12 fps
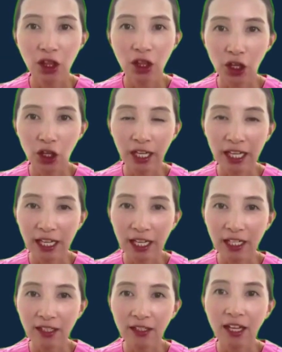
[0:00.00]
There
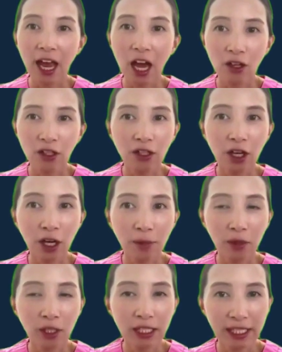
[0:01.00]
is
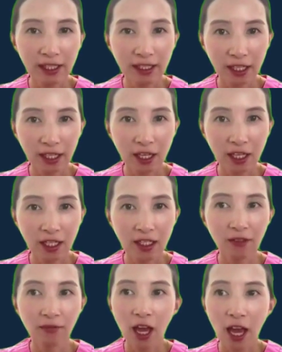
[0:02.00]
Alzheimer's disease
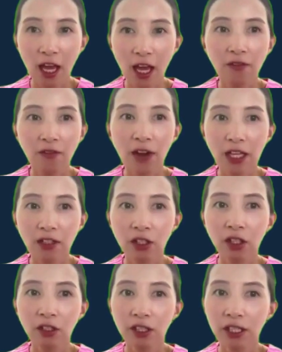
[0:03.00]
and
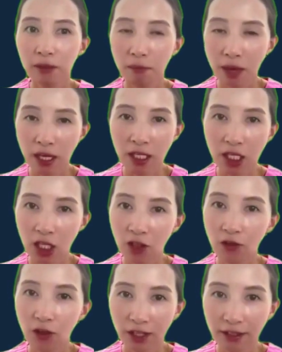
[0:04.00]
vascular dementia,
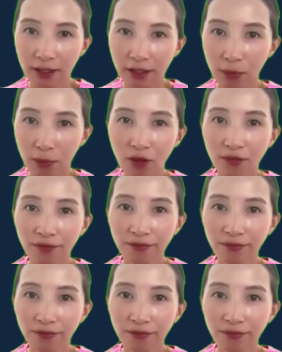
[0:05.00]
for example.